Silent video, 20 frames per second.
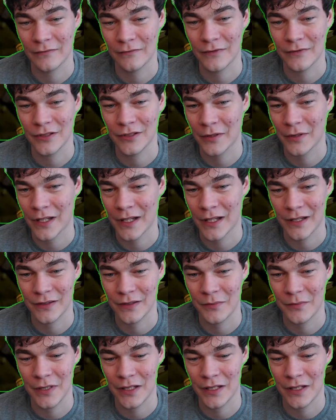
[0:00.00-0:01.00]
so it has to
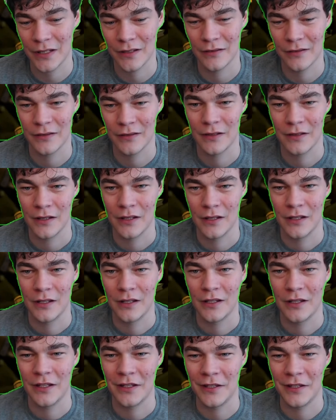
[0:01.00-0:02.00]
be.
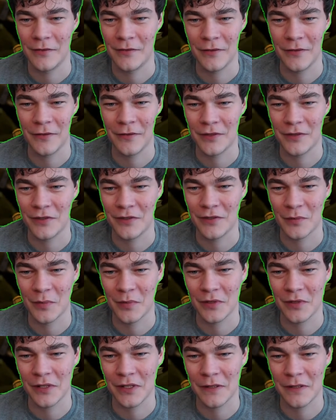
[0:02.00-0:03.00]
Even if it's
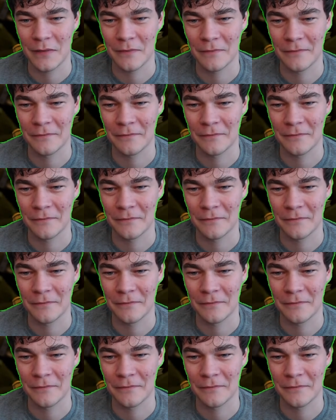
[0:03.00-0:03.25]
super lame.